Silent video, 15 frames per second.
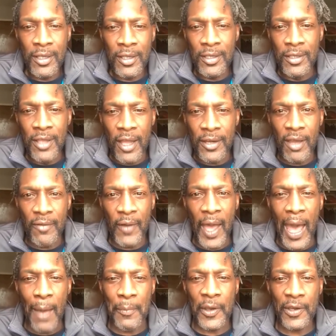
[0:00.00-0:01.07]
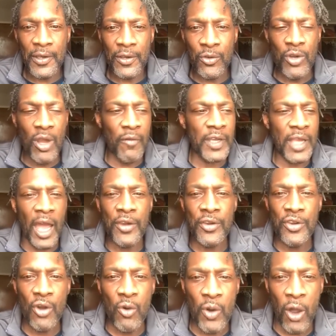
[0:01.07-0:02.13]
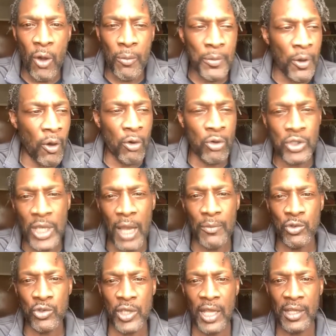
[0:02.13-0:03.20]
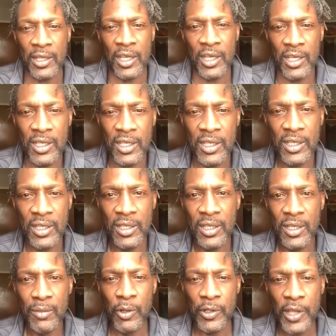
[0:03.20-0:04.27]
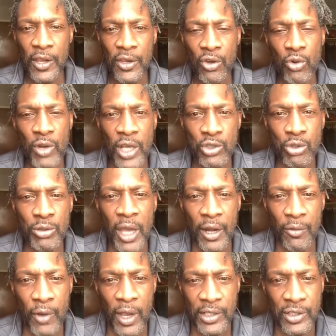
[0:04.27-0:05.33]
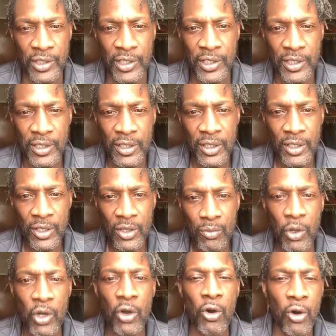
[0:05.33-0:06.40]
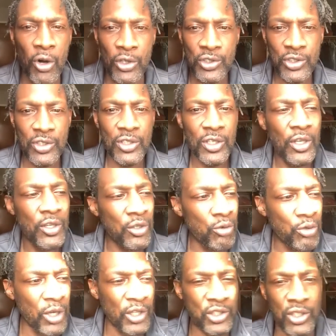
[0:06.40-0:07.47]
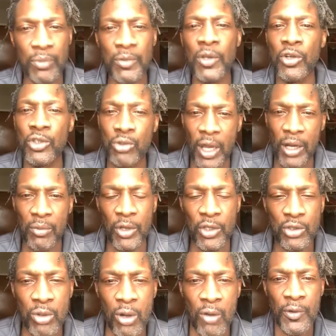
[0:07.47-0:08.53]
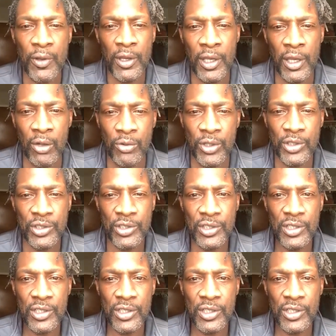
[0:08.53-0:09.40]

nothing never happened. You never got no help the whole time you sat there. But they knew that you got arrested because you did something because you had a mental health illness.